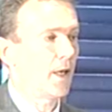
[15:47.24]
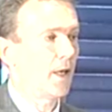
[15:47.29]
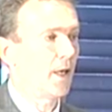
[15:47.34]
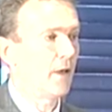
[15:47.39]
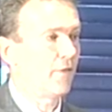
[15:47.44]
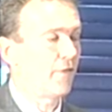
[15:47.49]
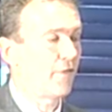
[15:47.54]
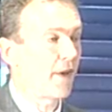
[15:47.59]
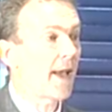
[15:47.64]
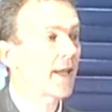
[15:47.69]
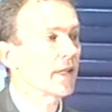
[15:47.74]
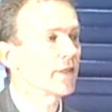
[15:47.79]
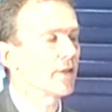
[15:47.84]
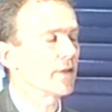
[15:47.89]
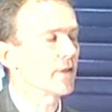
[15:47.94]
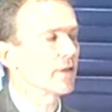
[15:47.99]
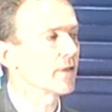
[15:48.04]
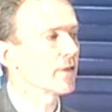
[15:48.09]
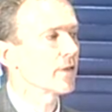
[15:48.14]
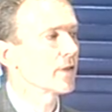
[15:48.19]

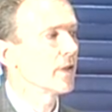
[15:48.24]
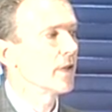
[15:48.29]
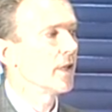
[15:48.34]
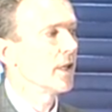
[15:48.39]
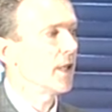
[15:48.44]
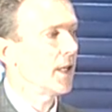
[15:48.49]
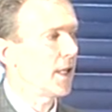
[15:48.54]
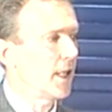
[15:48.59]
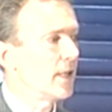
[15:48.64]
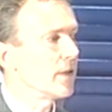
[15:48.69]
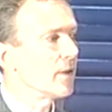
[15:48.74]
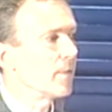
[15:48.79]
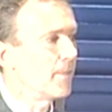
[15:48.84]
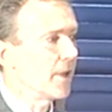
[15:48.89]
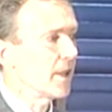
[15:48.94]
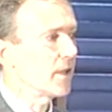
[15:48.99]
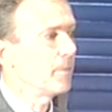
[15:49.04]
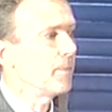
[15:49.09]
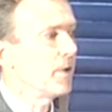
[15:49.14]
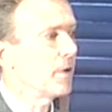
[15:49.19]
factors in the
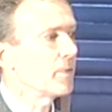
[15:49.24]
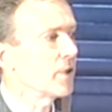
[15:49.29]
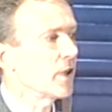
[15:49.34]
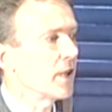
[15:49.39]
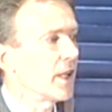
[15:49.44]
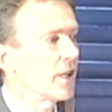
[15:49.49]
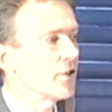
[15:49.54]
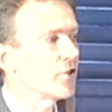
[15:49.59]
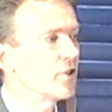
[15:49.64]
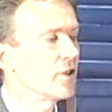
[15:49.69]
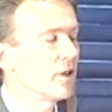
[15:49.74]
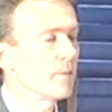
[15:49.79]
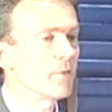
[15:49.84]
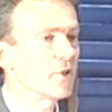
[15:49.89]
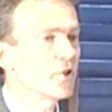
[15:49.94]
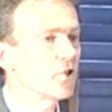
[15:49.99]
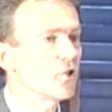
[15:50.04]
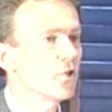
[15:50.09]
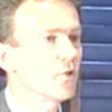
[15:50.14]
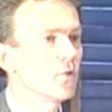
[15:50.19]
bigger population. Number
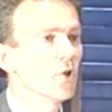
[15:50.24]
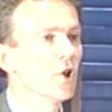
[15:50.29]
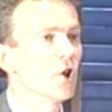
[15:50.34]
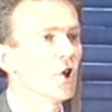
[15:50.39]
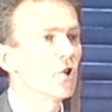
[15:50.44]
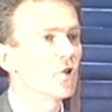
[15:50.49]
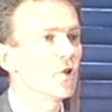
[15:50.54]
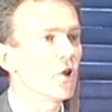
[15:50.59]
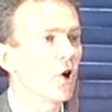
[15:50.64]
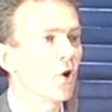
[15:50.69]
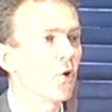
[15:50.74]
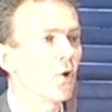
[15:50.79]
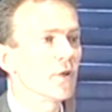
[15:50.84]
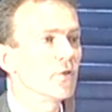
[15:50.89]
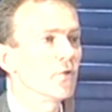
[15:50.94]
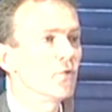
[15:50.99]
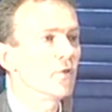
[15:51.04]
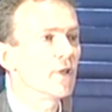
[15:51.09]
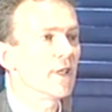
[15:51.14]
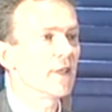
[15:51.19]
2,
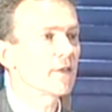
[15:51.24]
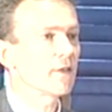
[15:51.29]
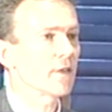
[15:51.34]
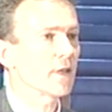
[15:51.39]
do these